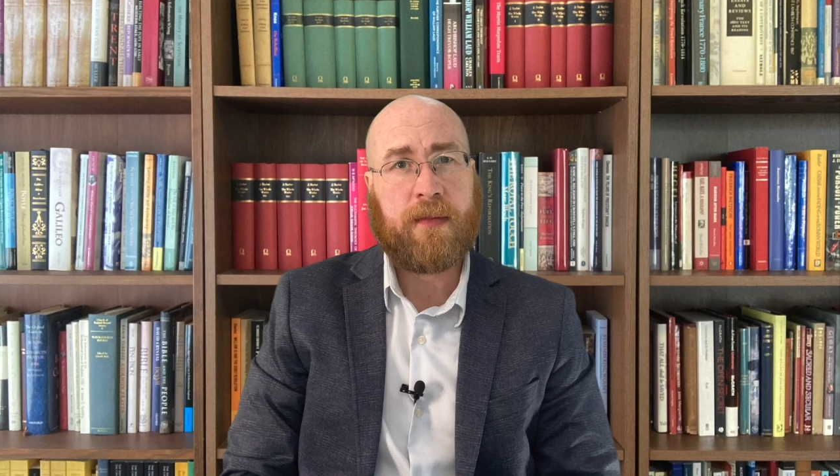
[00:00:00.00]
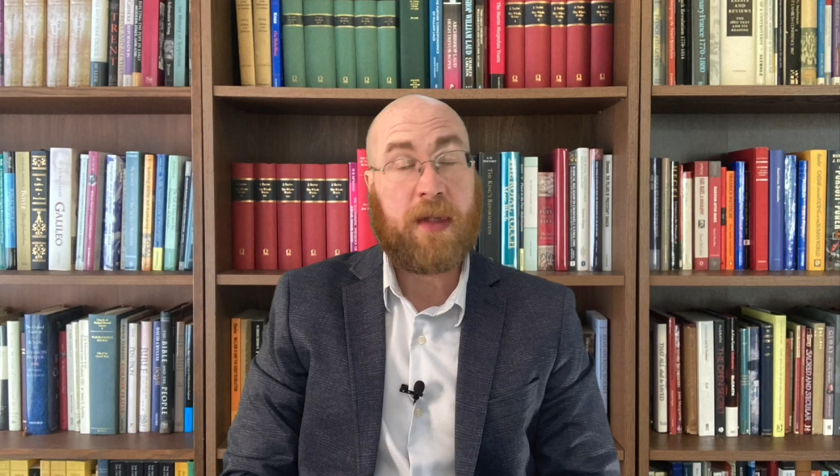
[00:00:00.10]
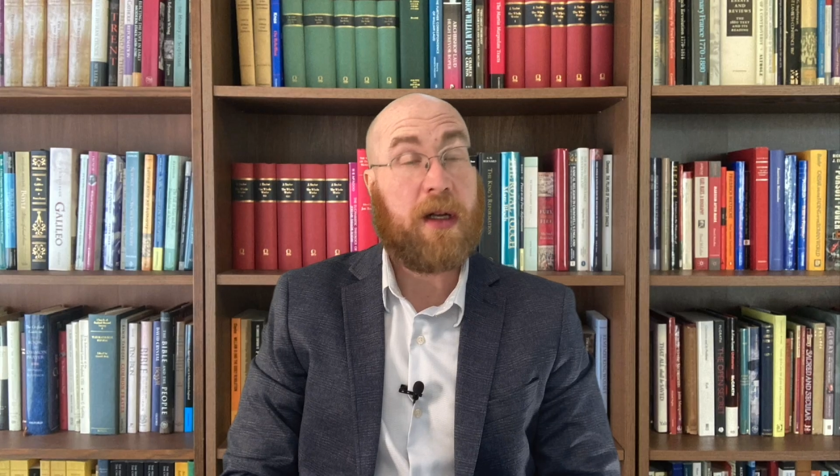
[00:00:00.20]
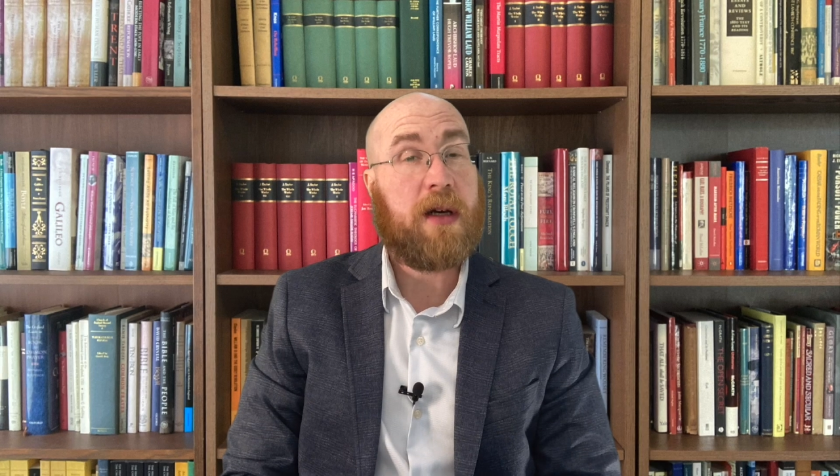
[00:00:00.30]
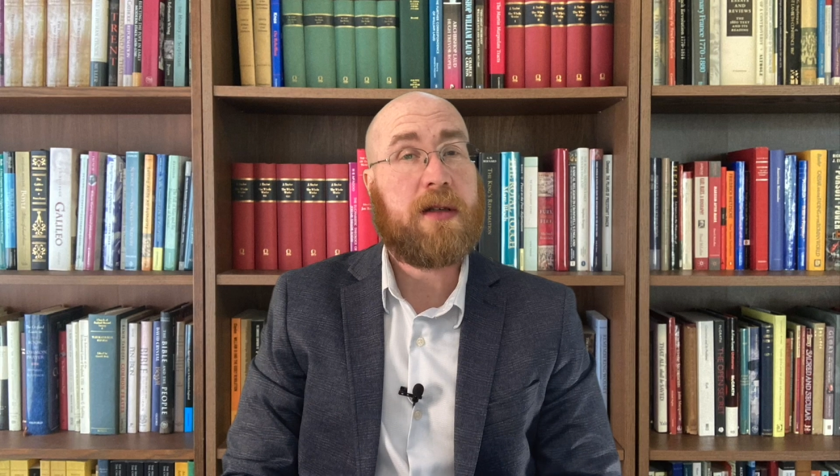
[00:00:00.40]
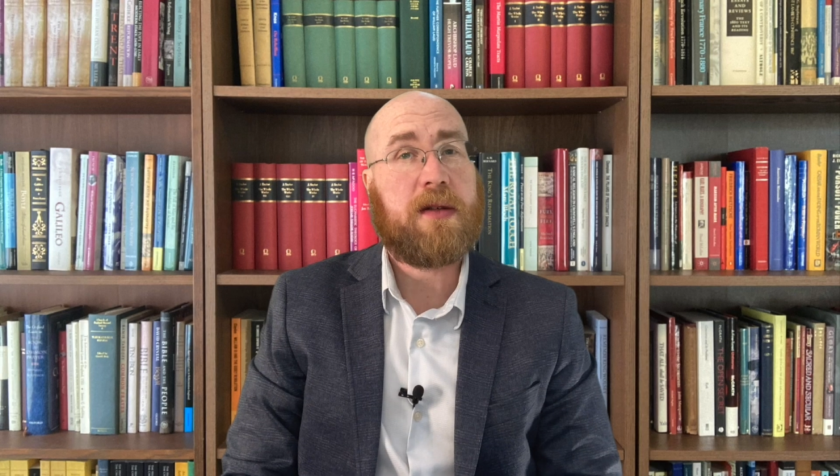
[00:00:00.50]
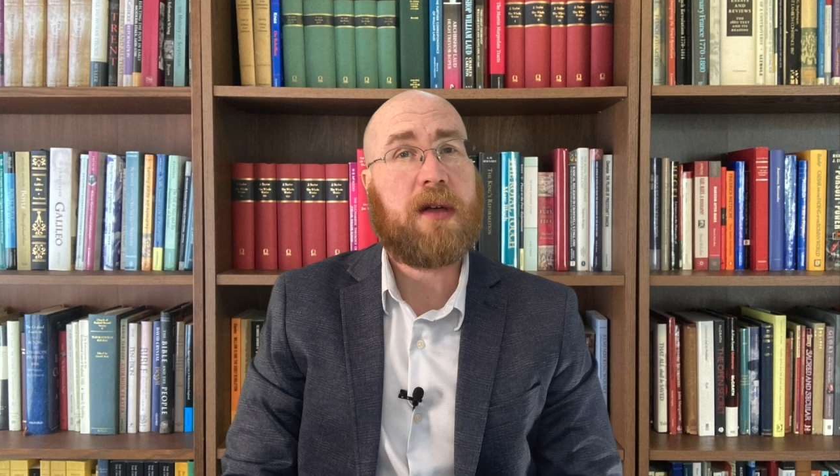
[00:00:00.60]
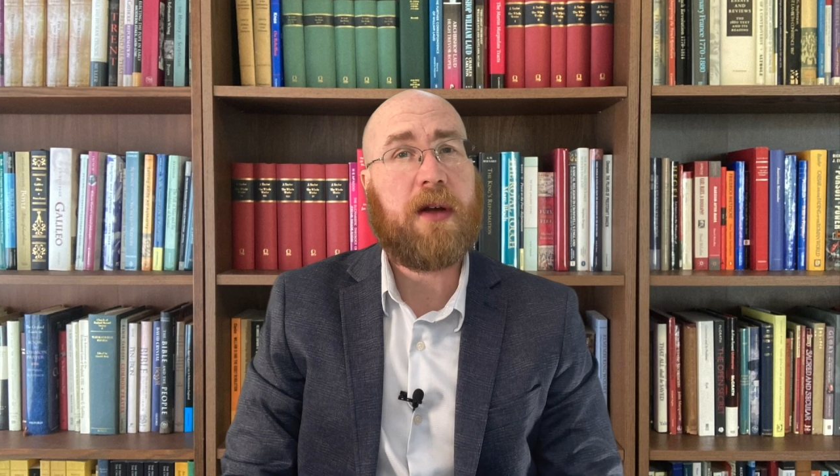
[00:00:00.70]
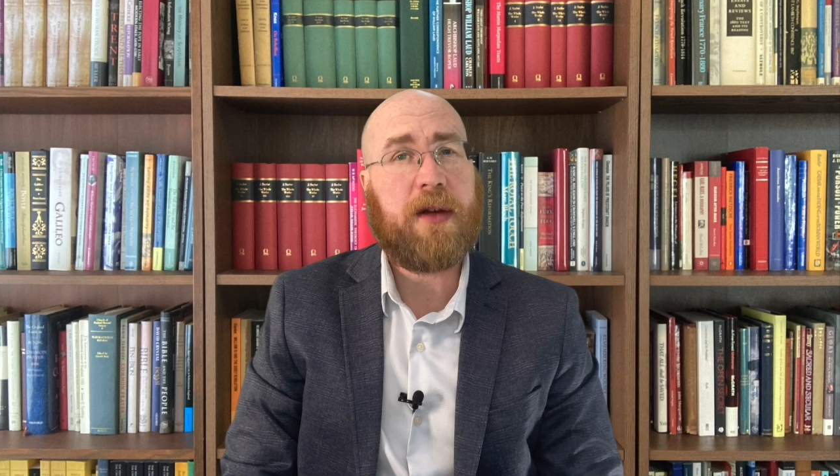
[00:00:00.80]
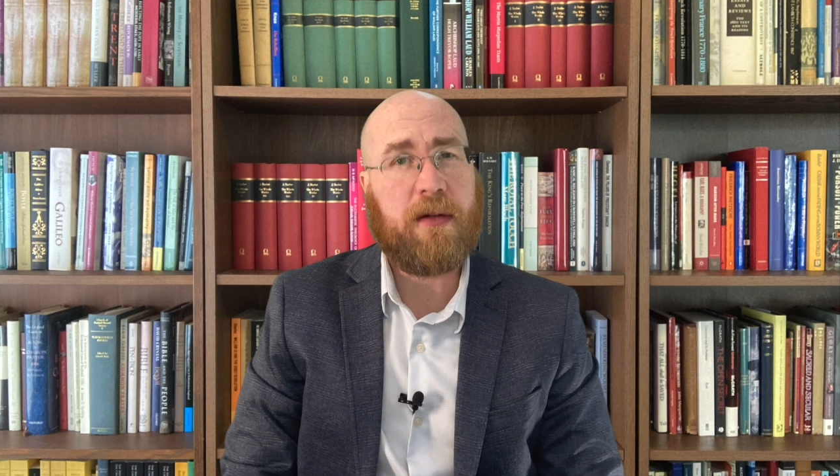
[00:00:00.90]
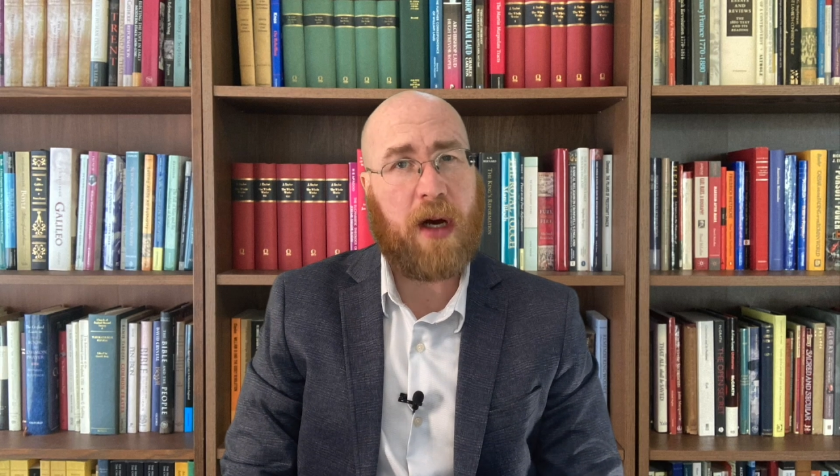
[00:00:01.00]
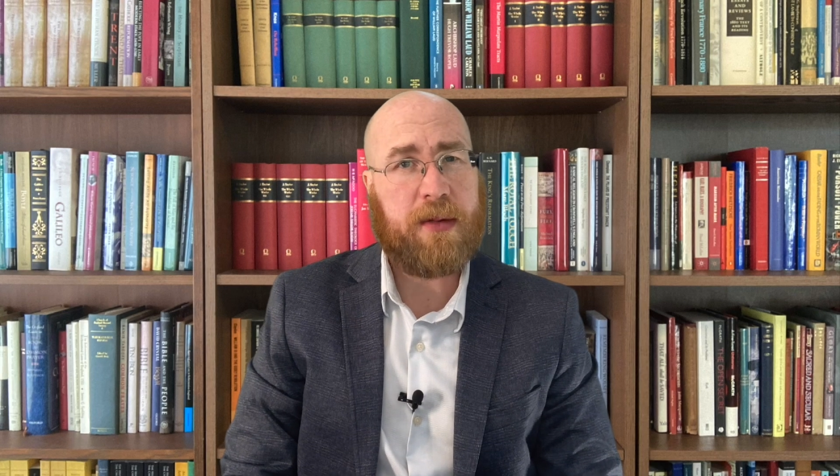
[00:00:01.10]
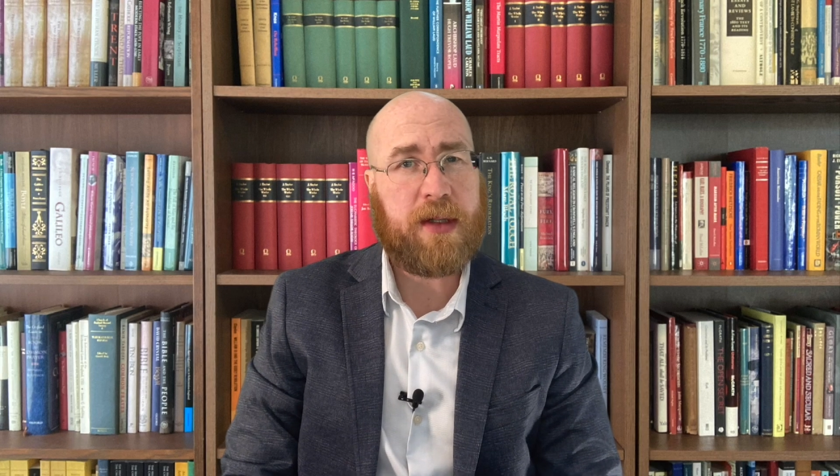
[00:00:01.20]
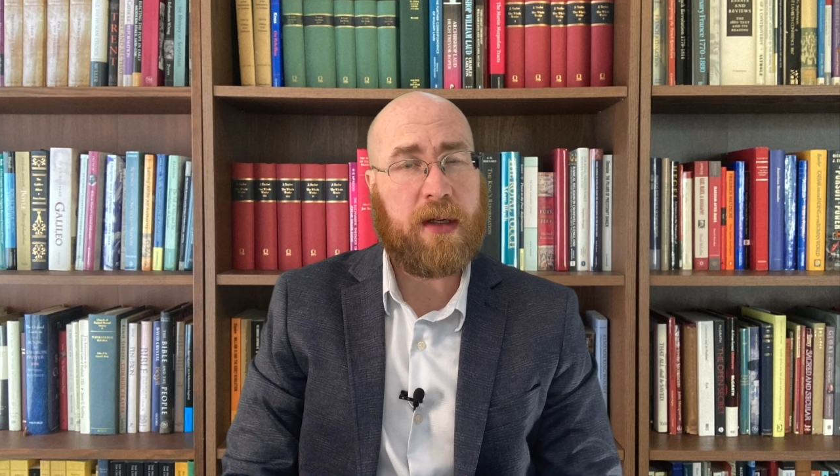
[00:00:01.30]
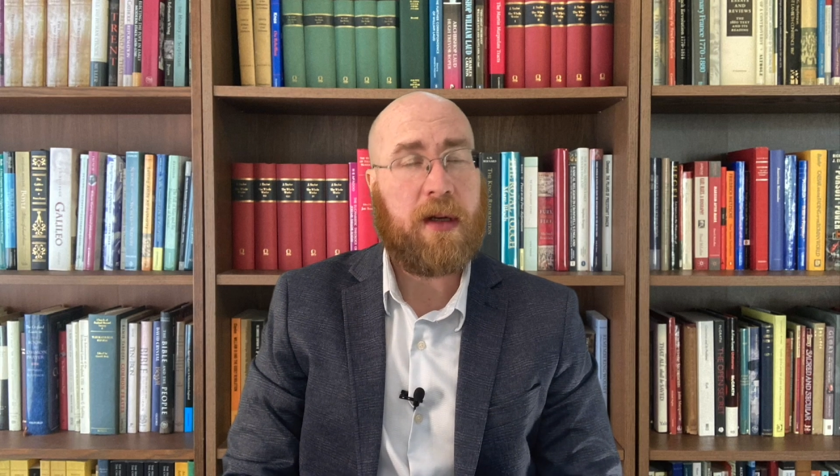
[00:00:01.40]
It also saw the
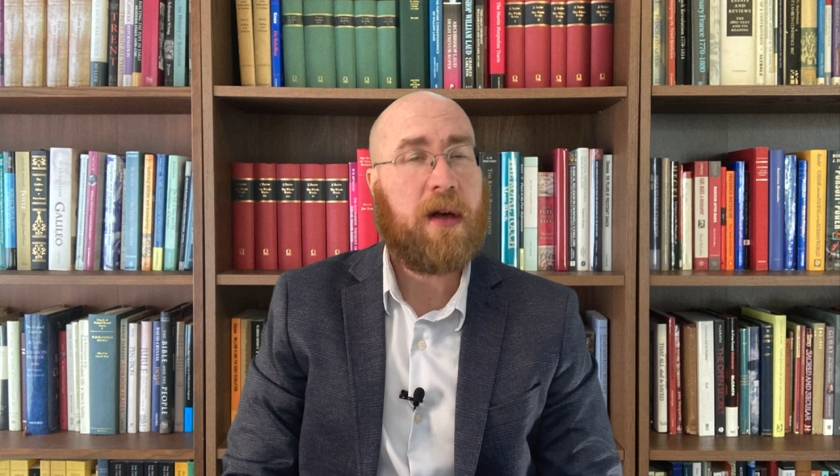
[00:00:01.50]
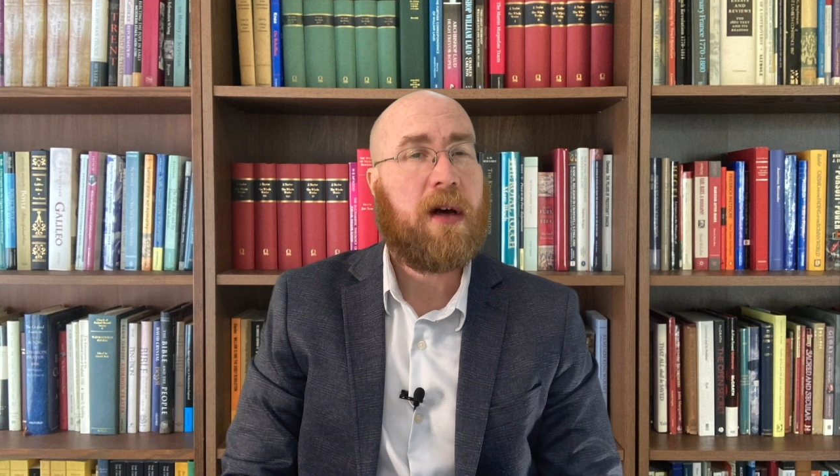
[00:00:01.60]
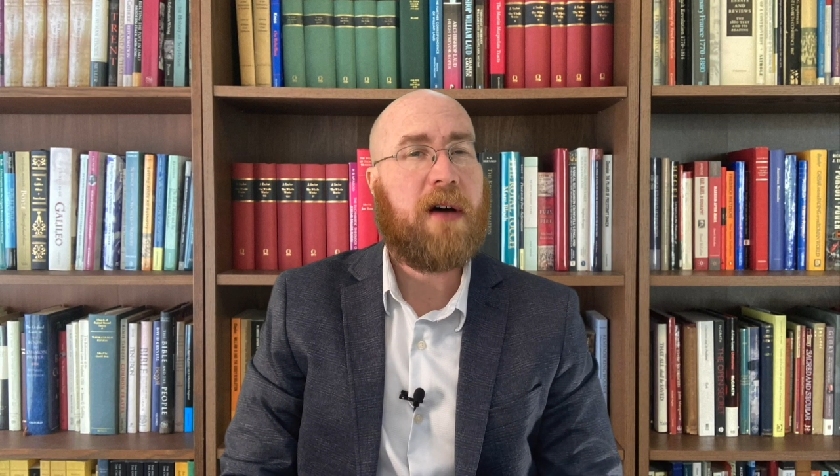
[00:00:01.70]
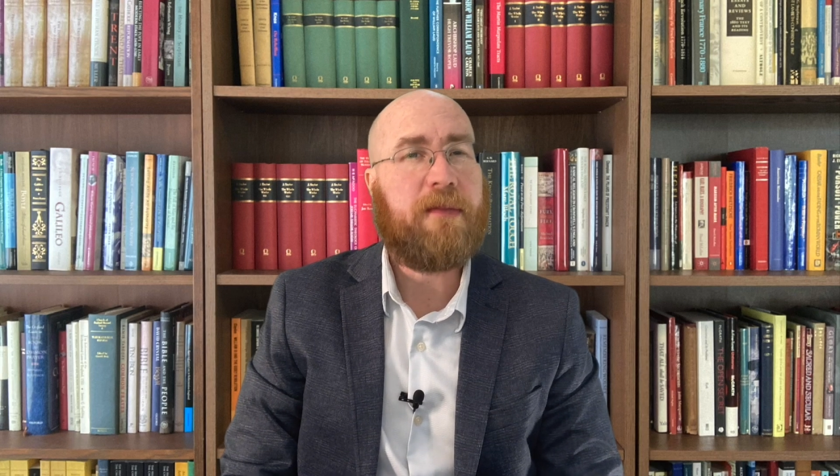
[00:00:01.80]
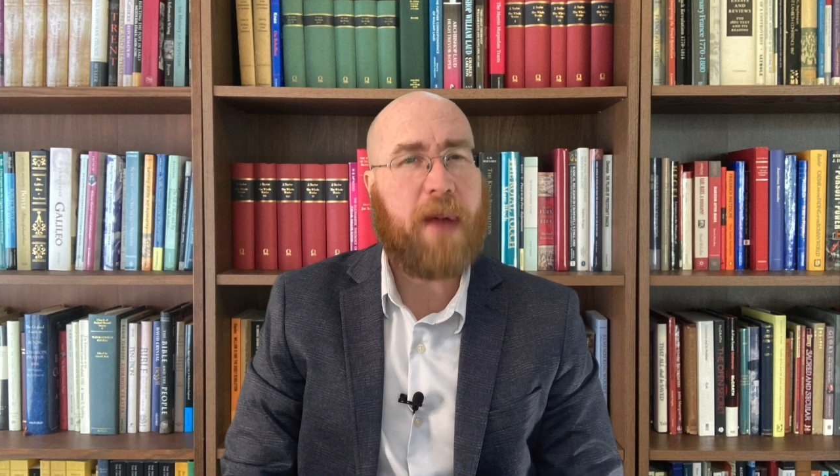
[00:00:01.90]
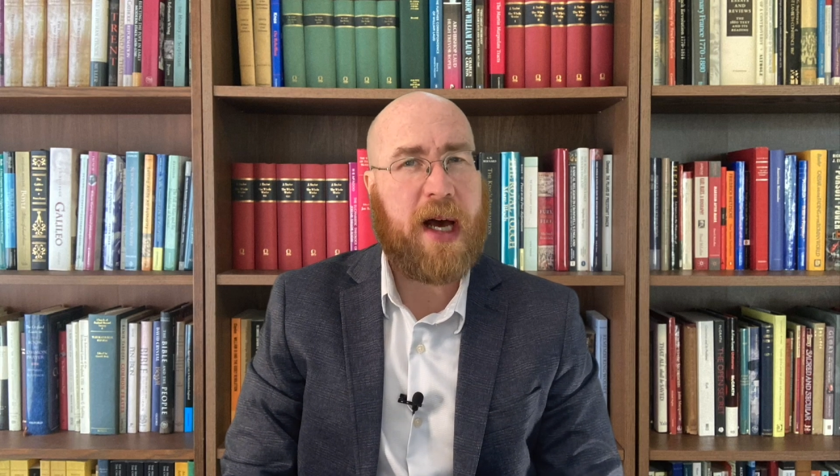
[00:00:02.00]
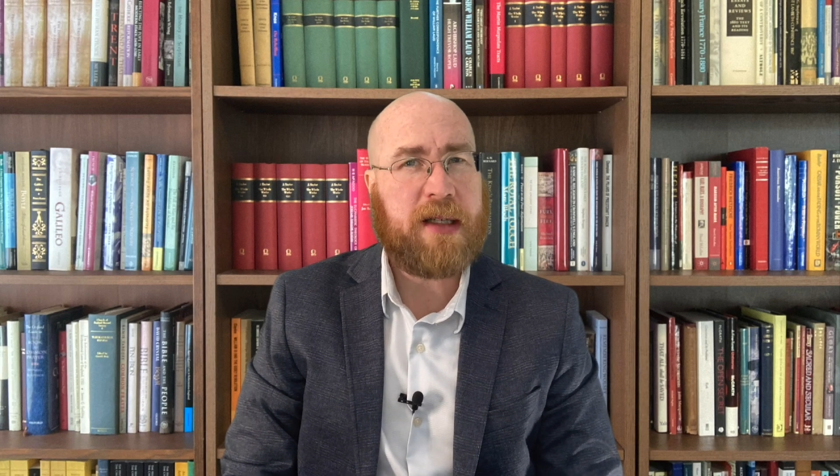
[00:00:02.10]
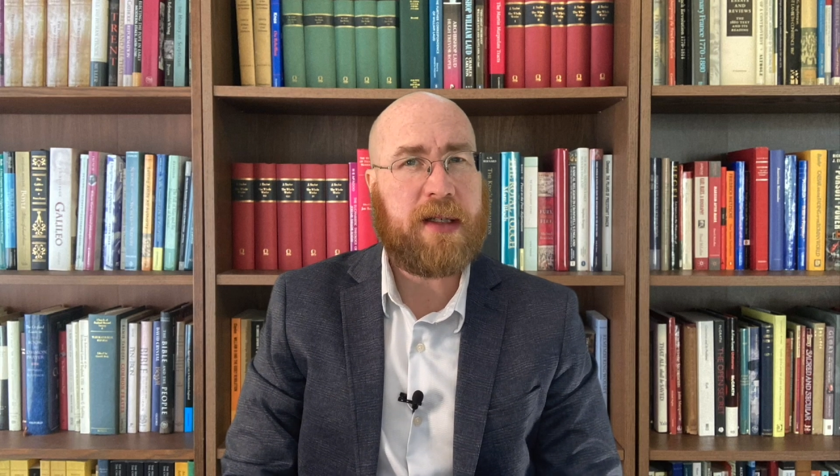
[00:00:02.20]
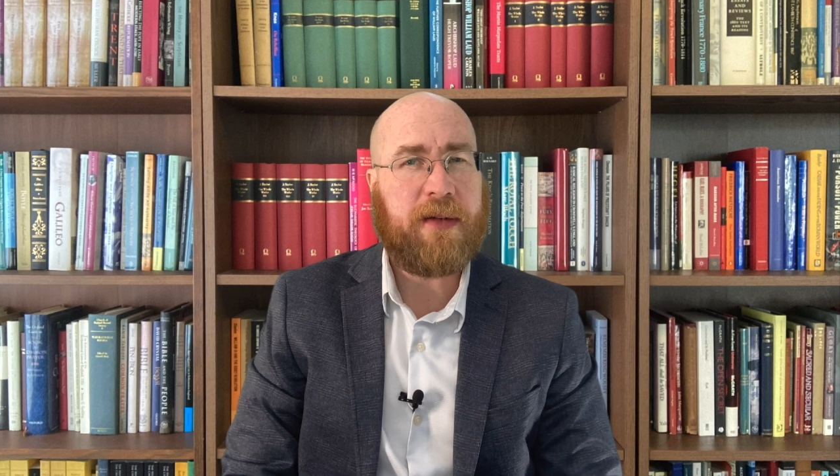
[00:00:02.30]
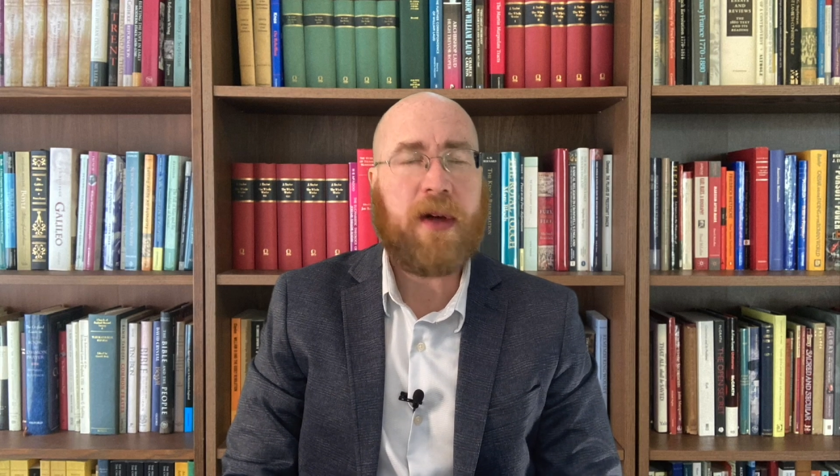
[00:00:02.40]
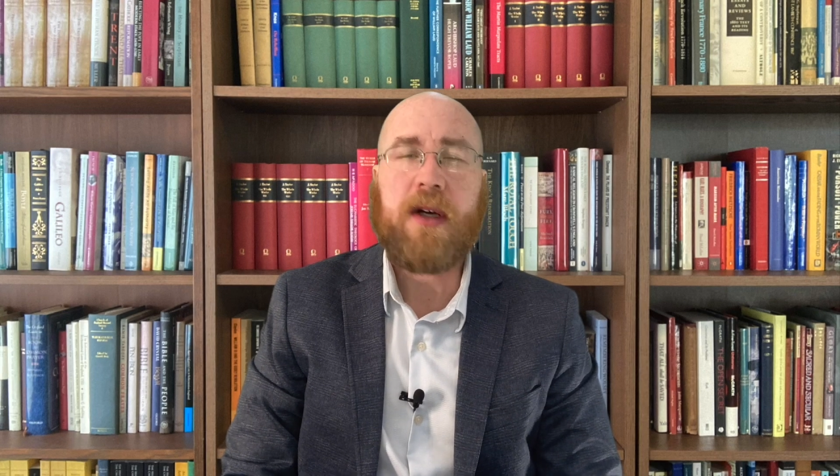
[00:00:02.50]
eruption of massive,